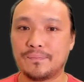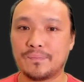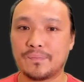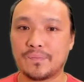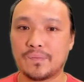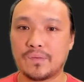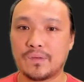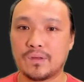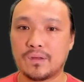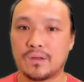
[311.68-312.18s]

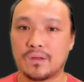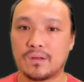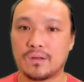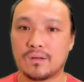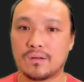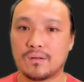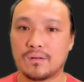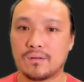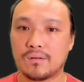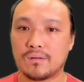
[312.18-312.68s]

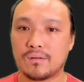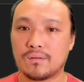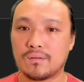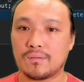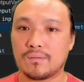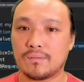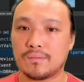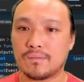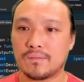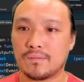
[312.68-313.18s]

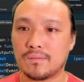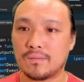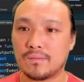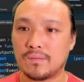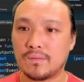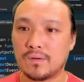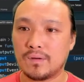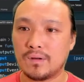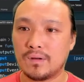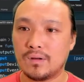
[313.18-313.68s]

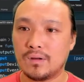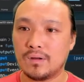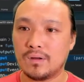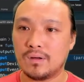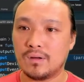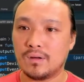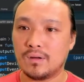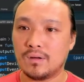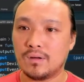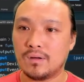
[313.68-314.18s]

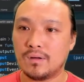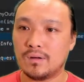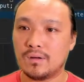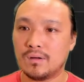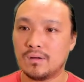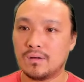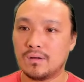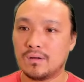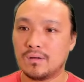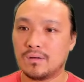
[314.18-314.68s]
[no speech]